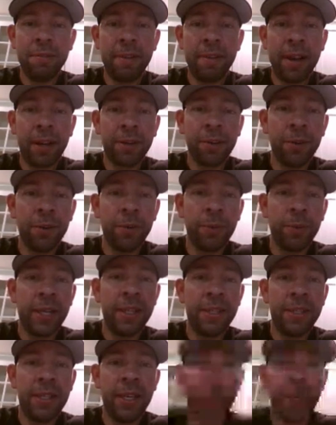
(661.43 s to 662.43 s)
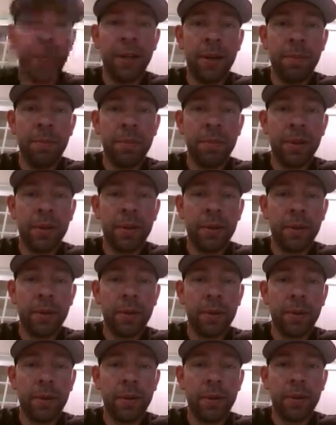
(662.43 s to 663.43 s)
factored, we could tee it up
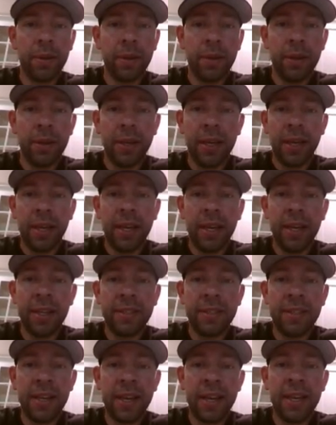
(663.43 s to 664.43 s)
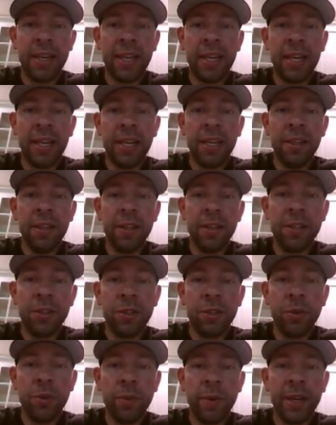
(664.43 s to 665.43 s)
and say e to the
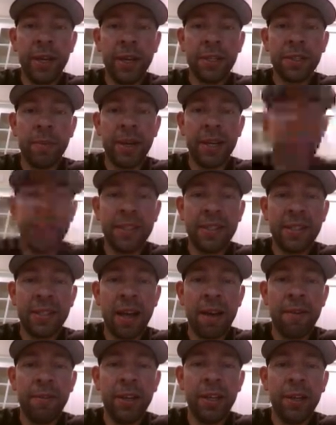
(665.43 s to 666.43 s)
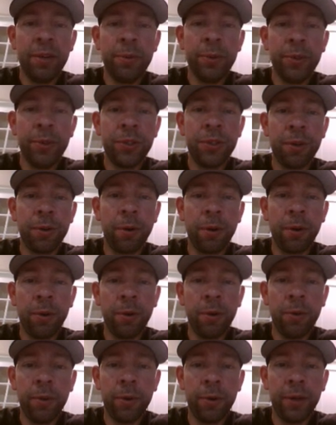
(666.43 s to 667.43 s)
2x minus 7 equals
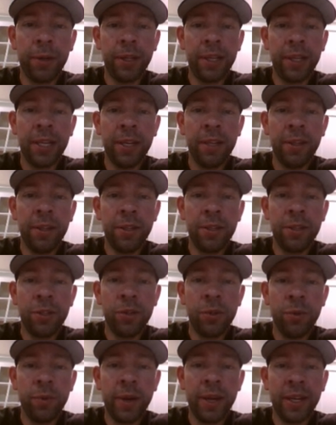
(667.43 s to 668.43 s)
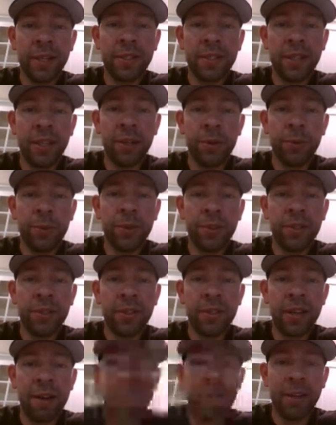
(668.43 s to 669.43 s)
0, or e to the 2x equals
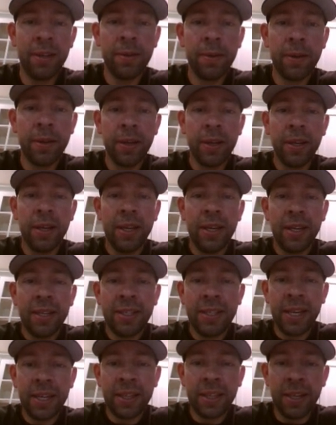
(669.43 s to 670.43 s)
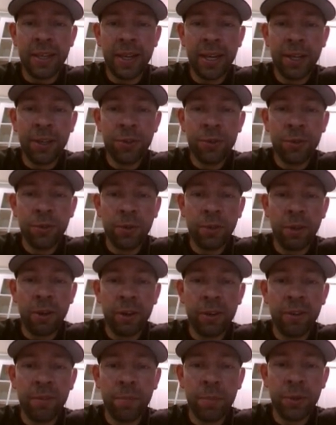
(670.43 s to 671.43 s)
7. Take the natural
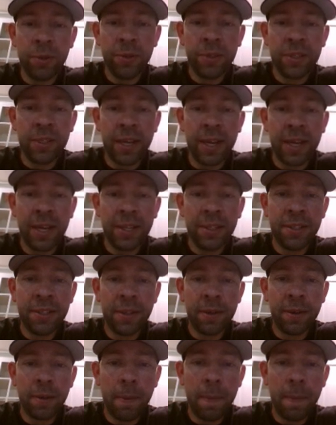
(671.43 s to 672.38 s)
log of both sides.